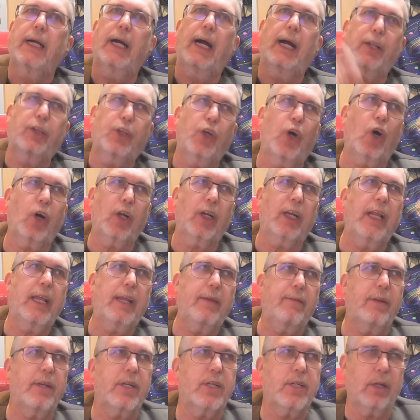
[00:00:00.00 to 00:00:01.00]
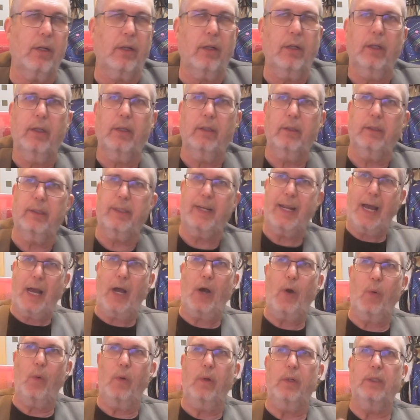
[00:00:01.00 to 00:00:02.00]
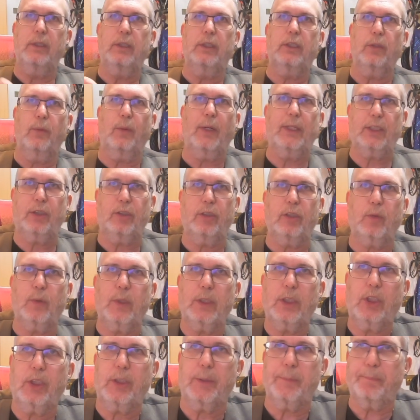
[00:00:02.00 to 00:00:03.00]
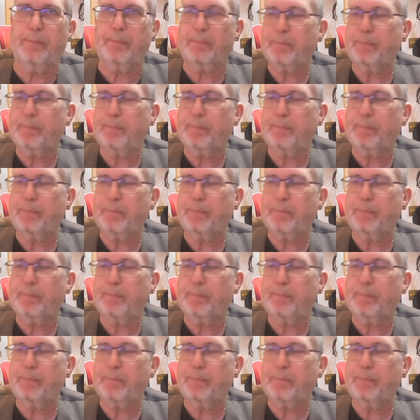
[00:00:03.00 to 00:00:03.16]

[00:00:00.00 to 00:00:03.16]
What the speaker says: I thought I'd leave it till now to answer his question.